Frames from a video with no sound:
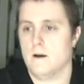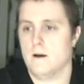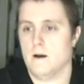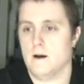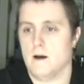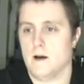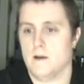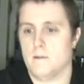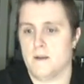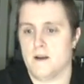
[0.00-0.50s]

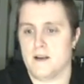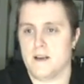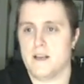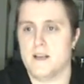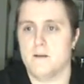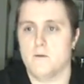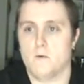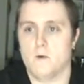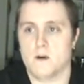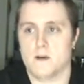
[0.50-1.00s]
Um, and
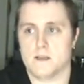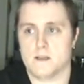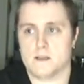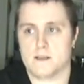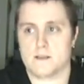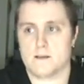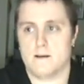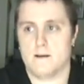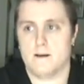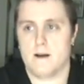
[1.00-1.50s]
he
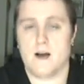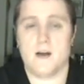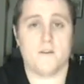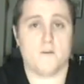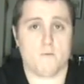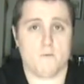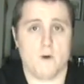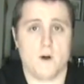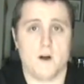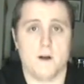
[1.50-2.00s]
was on
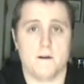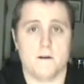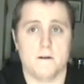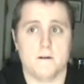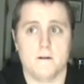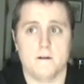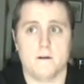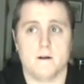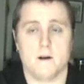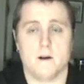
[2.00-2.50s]
the run
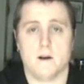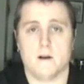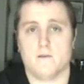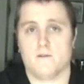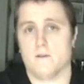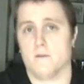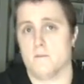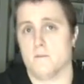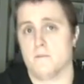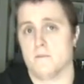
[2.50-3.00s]
uh,
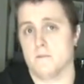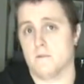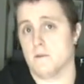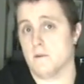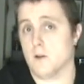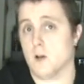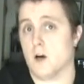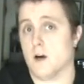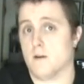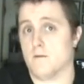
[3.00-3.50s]
from
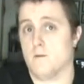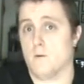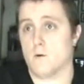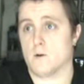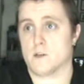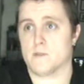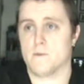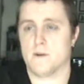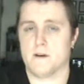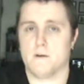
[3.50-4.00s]
law
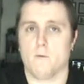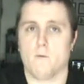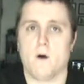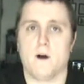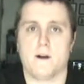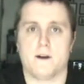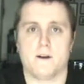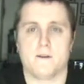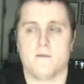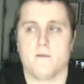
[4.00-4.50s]
enforcement,
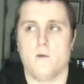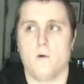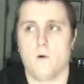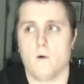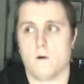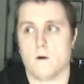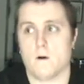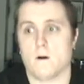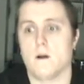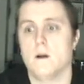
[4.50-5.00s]
wanted
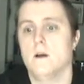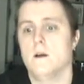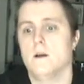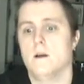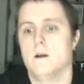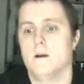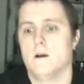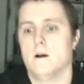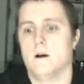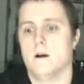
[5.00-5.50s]
for
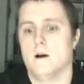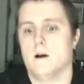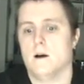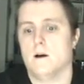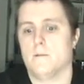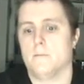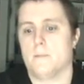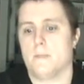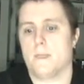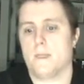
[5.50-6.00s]

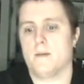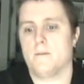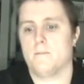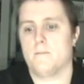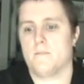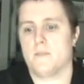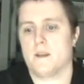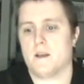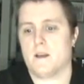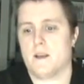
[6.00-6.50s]
um,
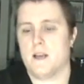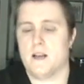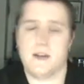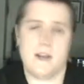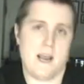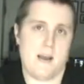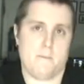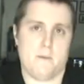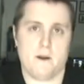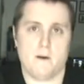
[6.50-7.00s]

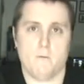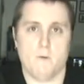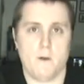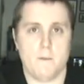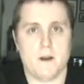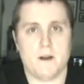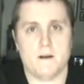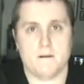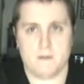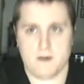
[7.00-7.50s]
kidnapping
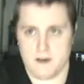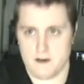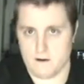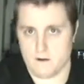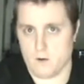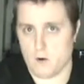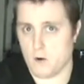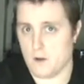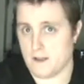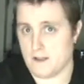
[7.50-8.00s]
women and
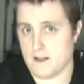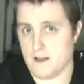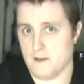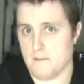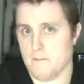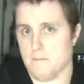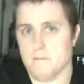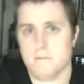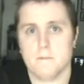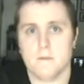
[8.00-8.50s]
holding
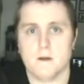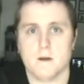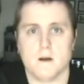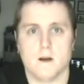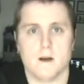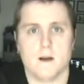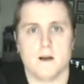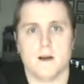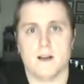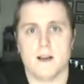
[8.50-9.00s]
them
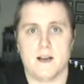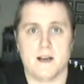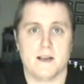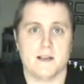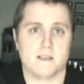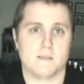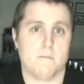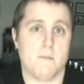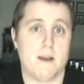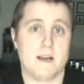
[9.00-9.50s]
uh, in
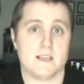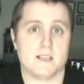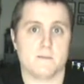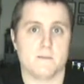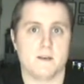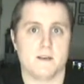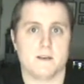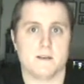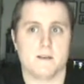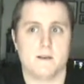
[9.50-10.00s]
his
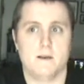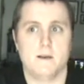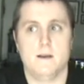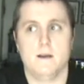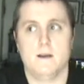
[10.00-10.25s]
basement